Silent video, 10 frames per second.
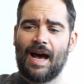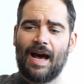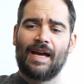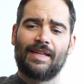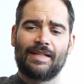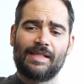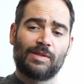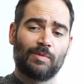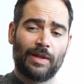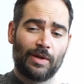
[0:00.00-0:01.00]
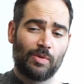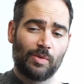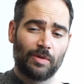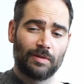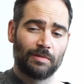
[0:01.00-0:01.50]
I think D's a really
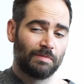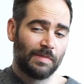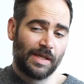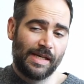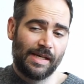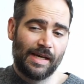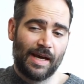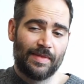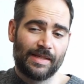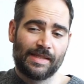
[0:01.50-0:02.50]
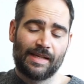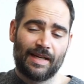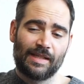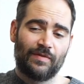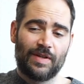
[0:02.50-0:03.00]
cool key, and this is a
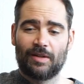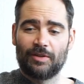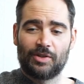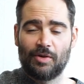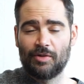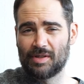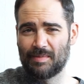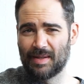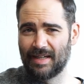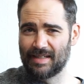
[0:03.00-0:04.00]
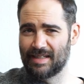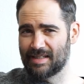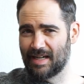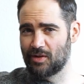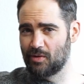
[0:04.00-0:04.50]
nice vehicle to show you some of the
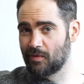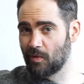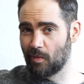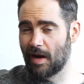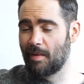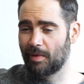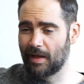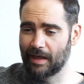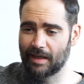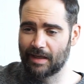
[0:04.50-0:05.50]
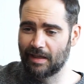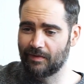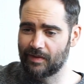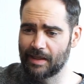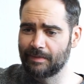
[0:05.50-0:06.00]
ideas I use for when I'm playing in the key
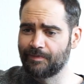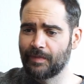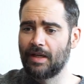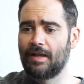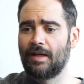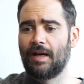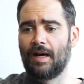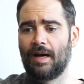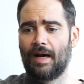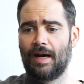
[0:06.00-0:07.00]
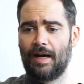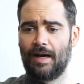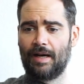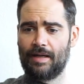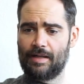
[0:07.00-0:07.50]
of D. So
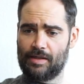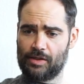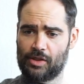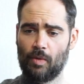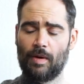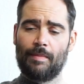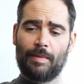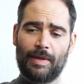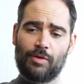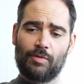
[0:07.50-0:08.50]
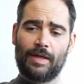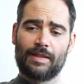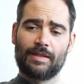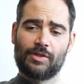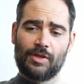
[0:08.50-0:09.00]
I'm going to play through
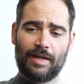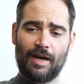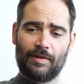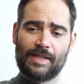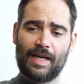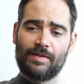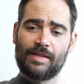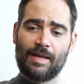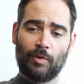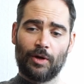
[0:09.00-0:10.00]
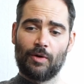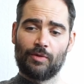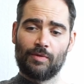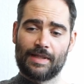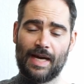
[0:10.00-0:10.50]
it so you can hear how it sounds, then we're going to go
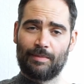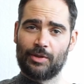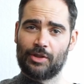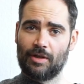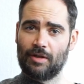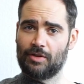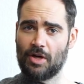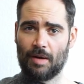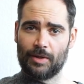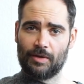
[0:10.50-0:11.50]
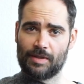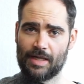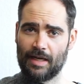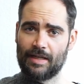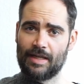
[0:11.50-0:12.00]
through the tablature, talk about those
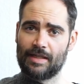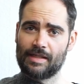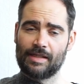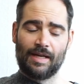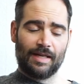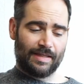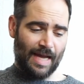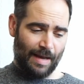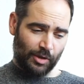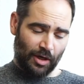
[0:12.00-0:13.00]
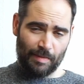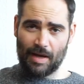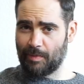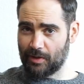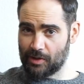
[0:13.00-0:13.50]
techniques. The tab's going to be
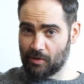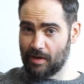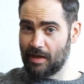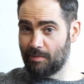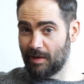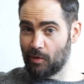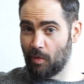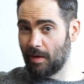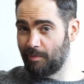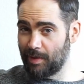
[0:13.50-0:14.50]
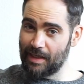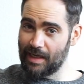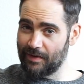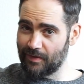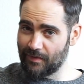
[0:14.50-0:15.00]
up on the screen, but if you want a
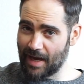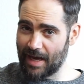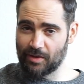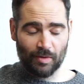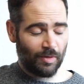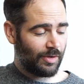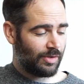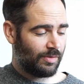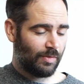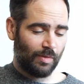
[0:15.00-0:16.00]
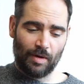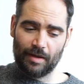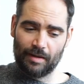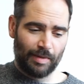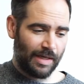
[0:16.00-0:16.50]
PDF of that, or you
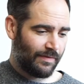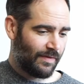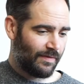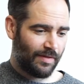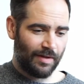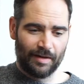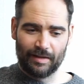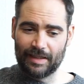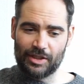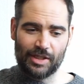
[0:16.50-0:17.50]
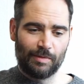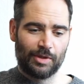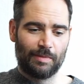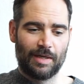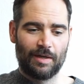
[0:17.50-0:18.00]
want a PDF of the lead sheet,
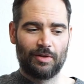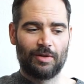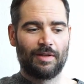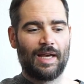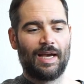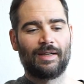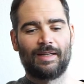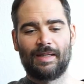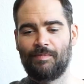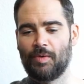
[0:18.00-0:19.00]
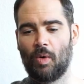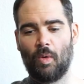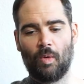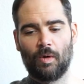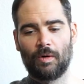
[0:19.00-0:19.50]
which will be included in that,
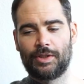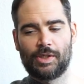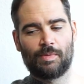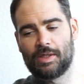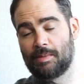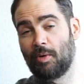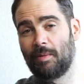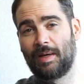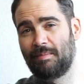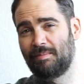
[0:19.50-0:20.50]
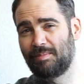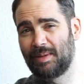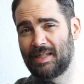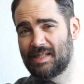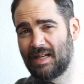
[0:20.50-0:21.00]
or you just want to support me,
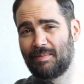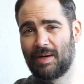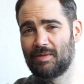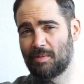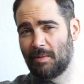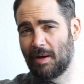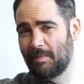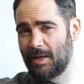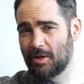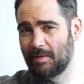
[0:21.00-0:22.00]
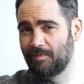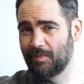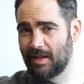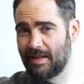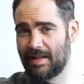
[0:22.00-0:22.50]
please think about supporting me on Patreon.
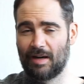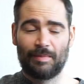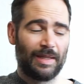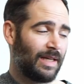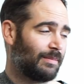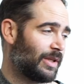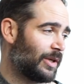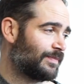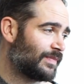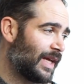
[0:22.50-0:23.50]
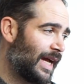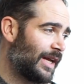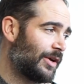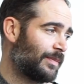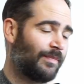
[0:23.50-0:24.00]
That'll be linked below.
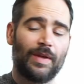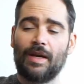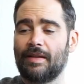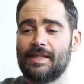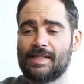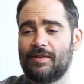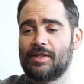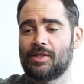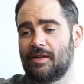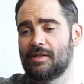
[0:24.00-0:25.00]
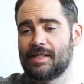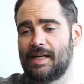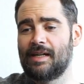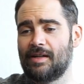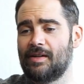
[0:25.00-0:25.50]
Anywho, this is how this song
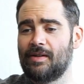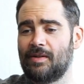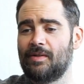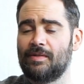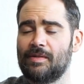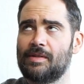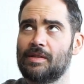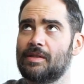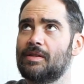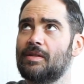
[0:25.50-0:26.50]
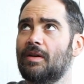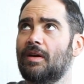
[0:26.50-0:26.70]
sounds.